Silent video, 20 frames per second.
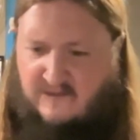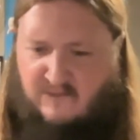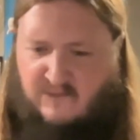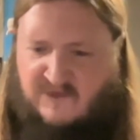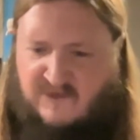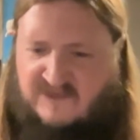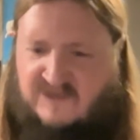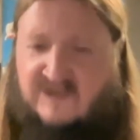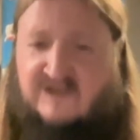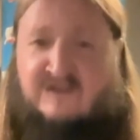
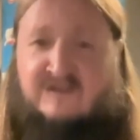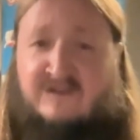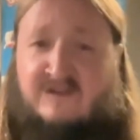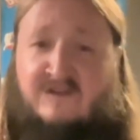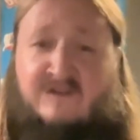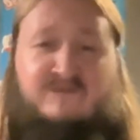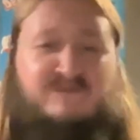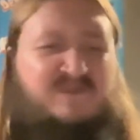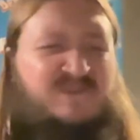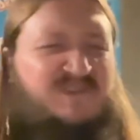Whiskey
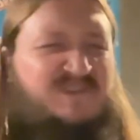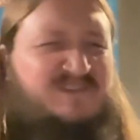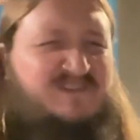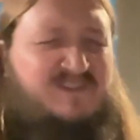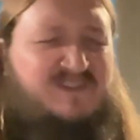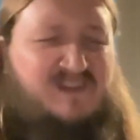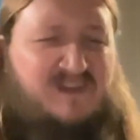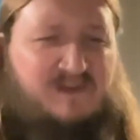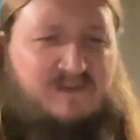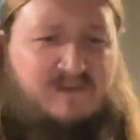Time, just
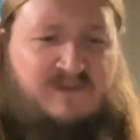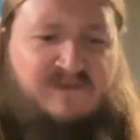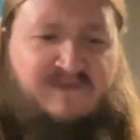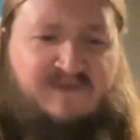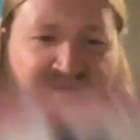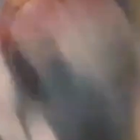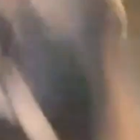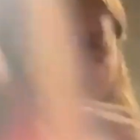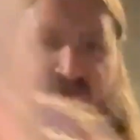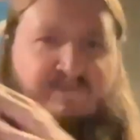to name a
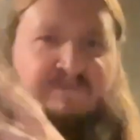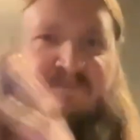few,